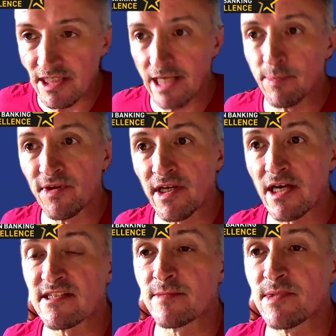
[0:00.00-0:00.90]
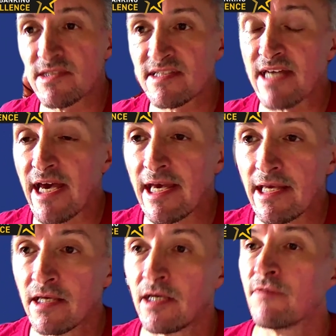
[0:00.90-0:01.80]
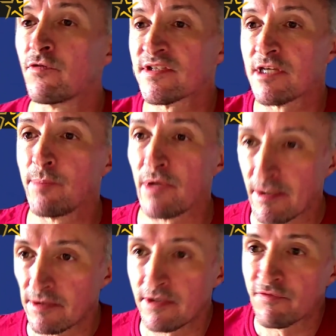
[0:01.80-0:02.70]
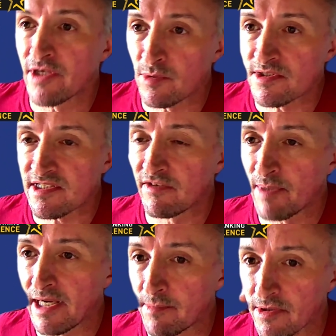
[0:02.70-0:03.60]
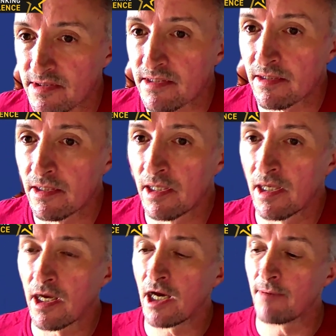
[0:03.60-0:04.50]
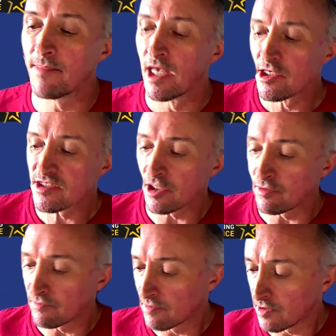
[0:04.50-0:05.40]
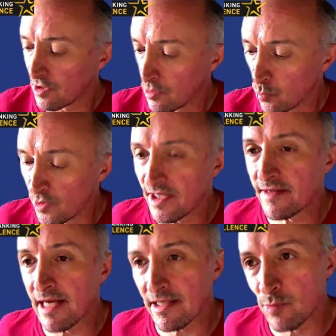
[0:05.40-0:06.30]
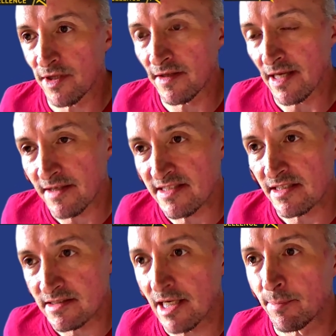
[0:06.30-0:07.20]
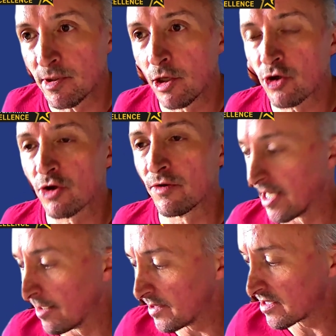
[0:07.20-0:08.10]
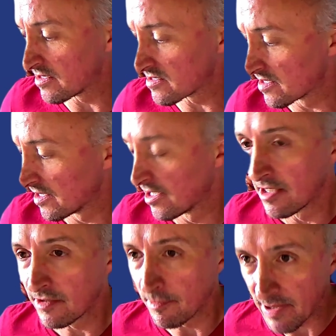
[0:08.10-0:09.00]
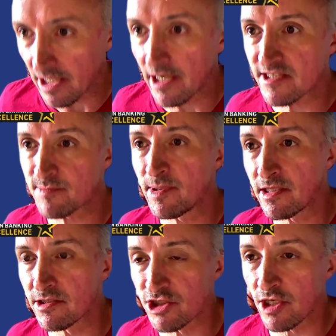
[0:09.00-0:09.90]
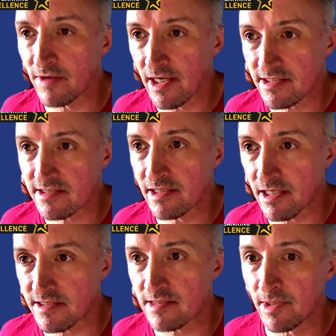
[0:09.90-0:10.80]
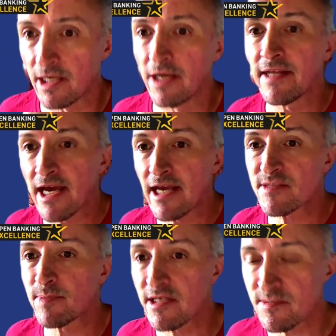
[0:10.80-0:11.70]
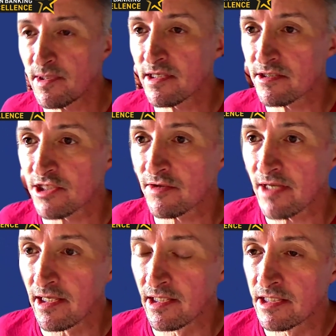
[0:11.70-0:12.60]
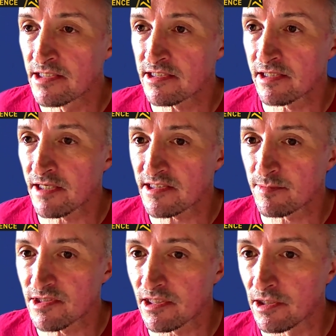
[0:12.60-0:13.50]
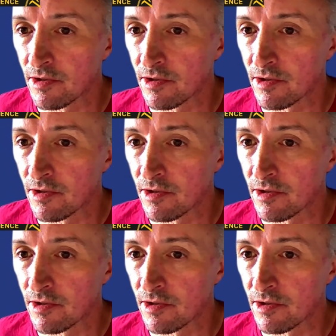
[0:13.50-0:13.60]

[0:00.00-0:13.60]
enable the customer to say, for example, the frequency of payments. So within that, there's a double lock on that, because the PISP can show that to the customer and the ASPSP can show that to the customer too.